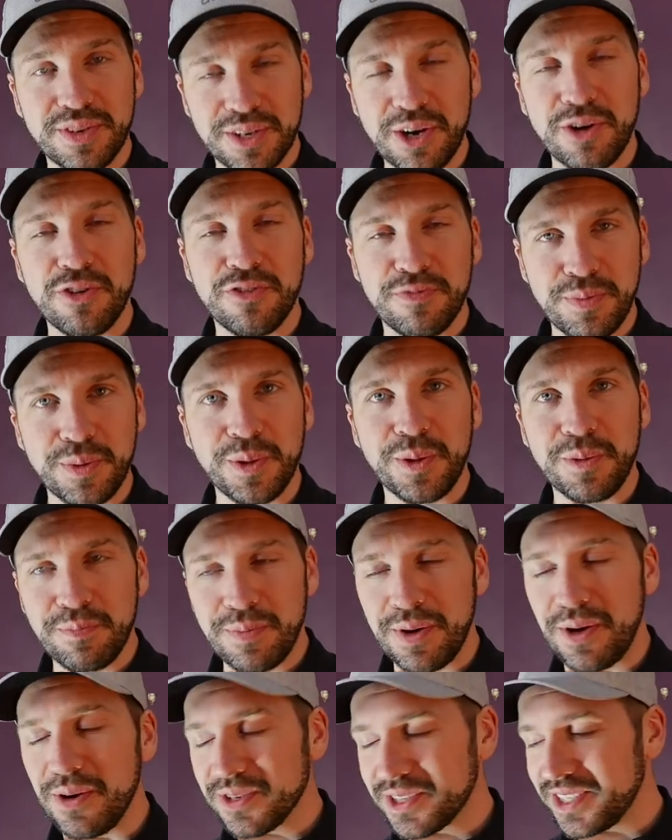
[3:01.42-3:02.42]
a golf ball
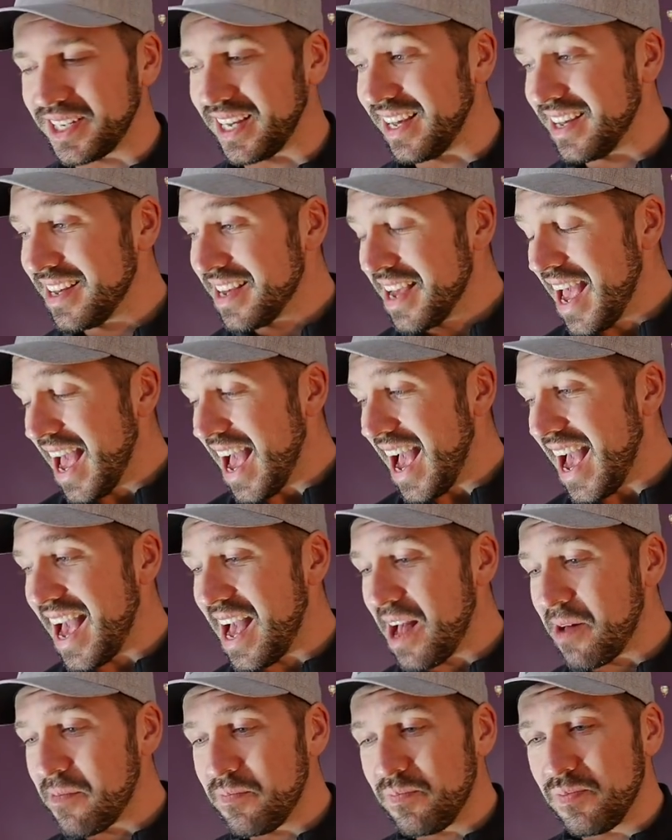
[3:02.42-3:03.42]
box here.
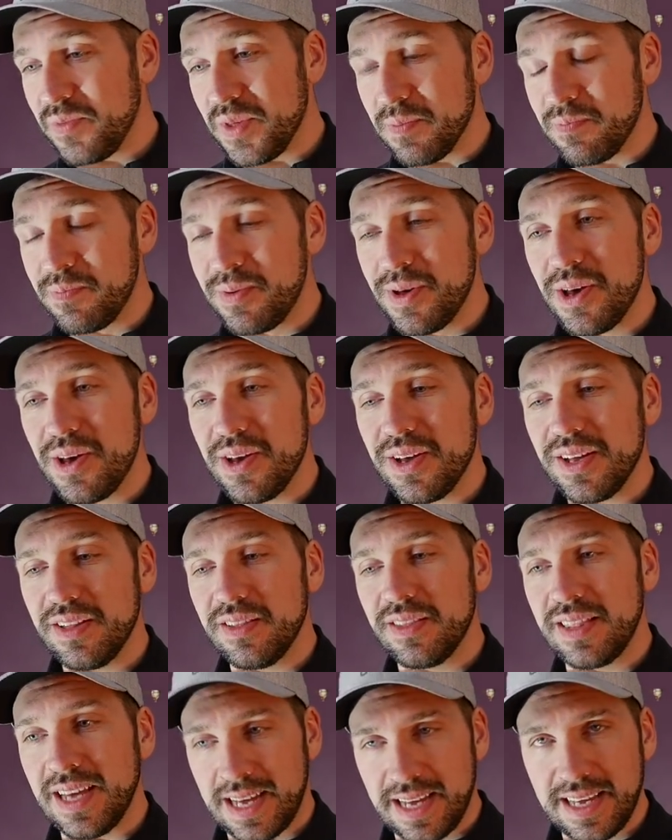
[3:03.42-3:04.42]
Um,
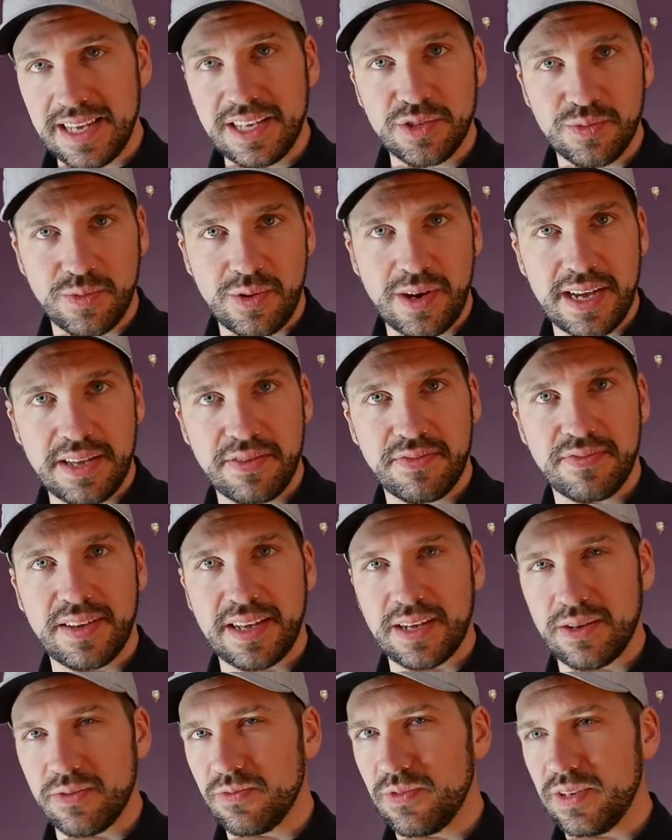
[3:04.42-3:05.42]
but that is what I
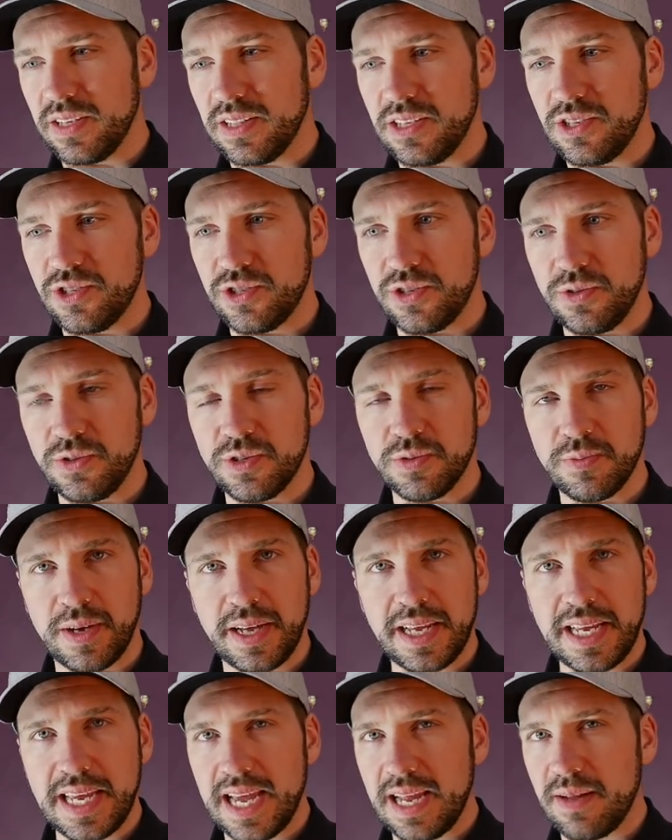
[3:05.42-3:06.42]
found really suits
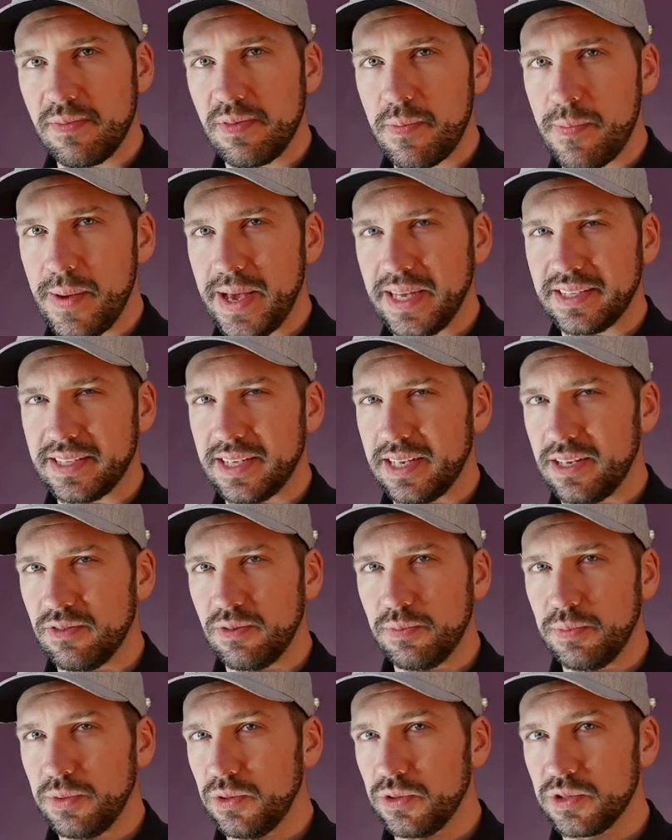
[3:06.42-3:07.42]
my game the best out of
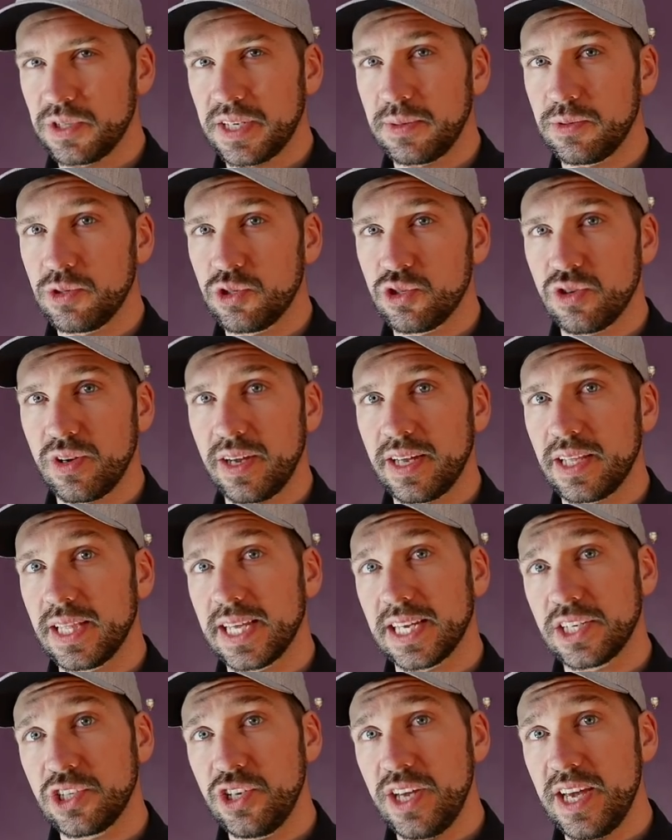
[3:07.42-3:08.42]
the balls I was trying
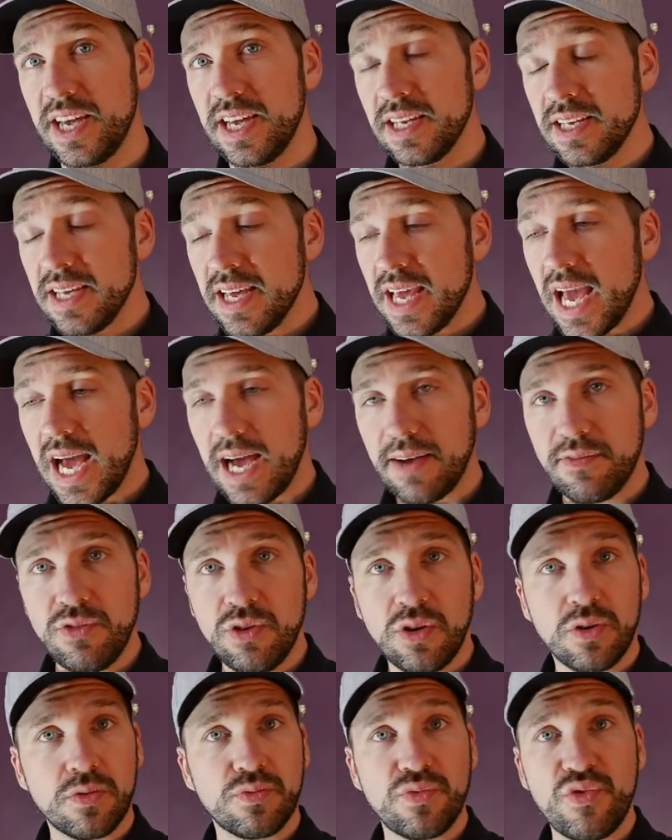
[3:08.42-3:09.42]
last year. I've
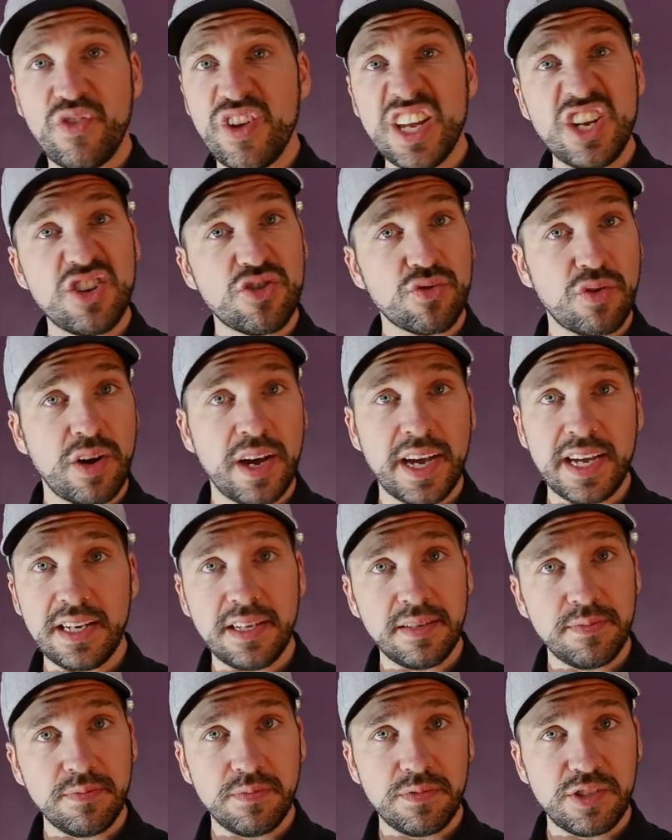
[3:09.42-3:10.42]
not
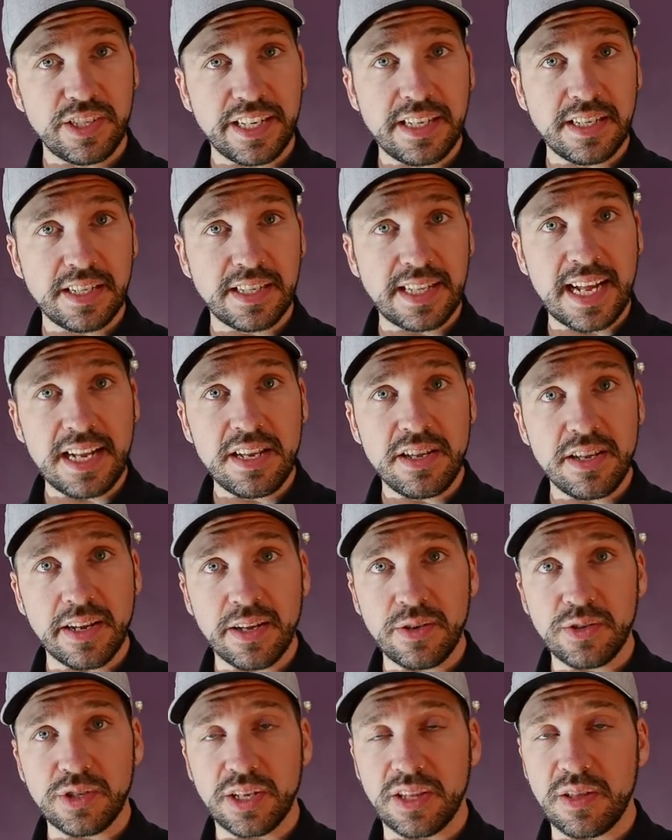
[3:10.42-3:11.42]
retried since then, you
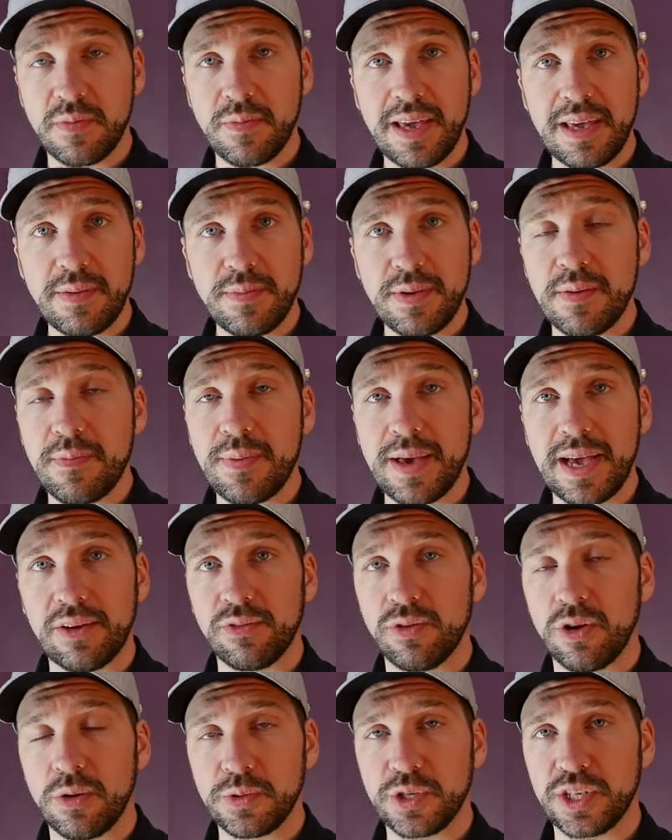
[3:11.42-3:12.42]
know, so there may be a
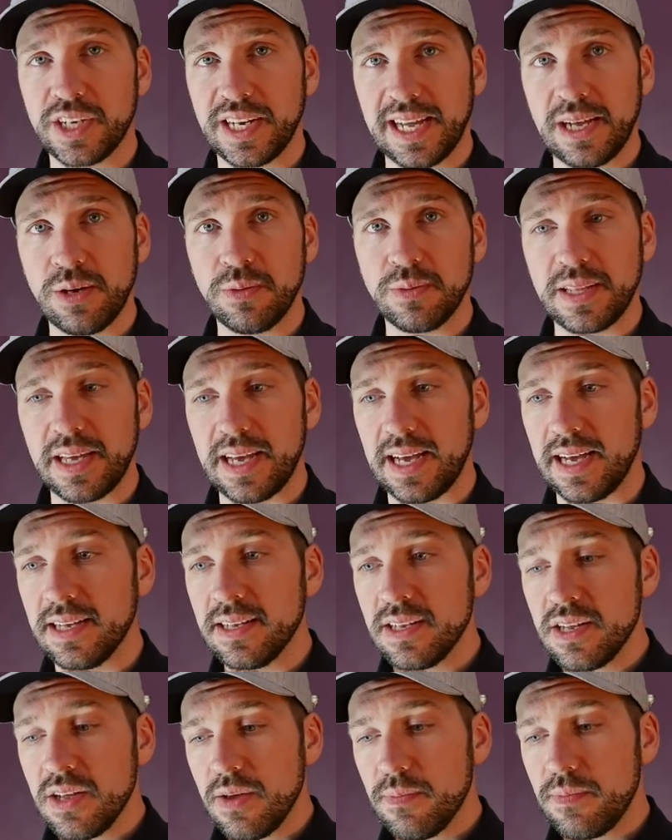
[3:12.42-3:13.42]
better option out there.
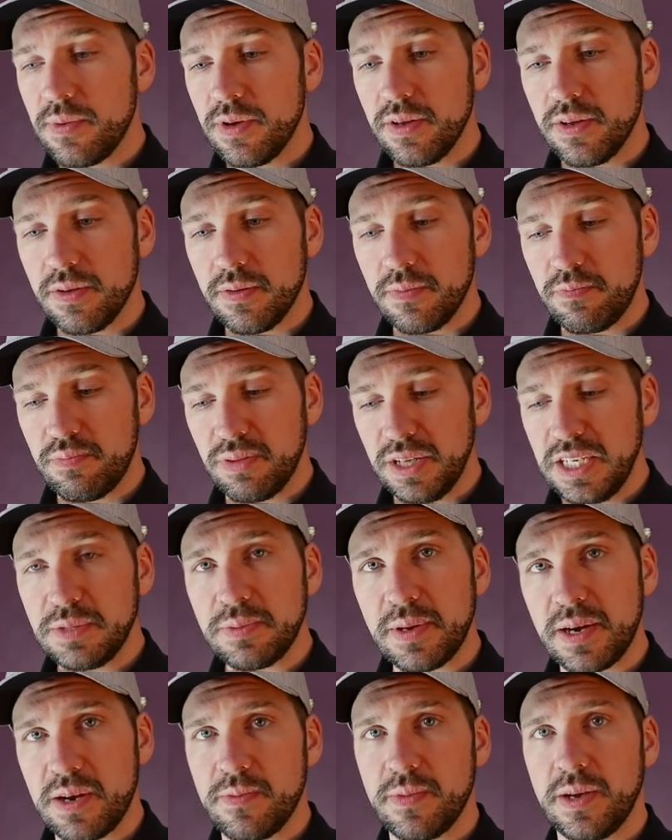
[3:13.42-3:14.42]
But please
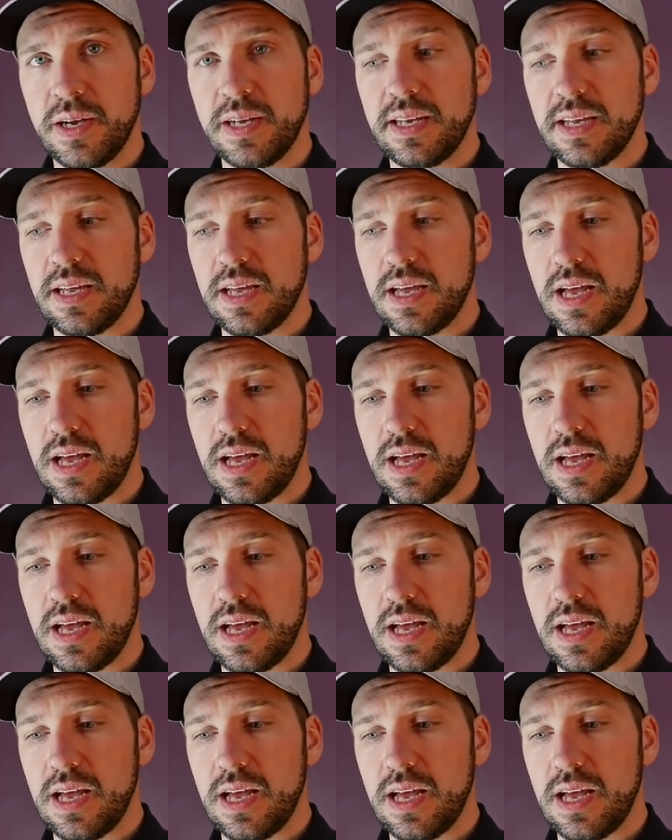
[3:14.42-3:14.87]
bear in mind,